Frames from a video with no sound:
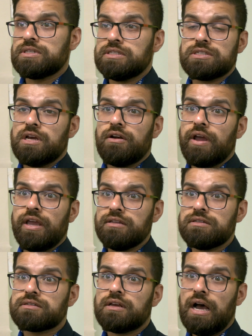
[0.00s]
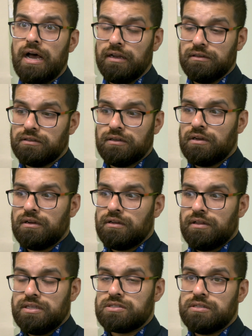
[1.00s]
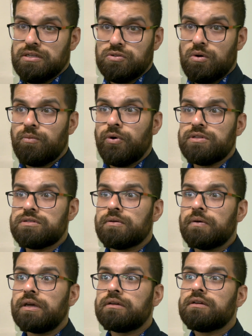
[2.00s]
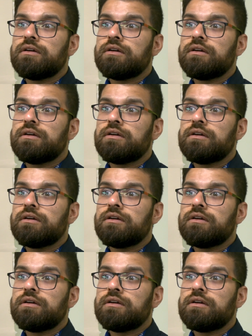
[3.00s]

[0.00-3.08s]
since year 8 and there's no point to it.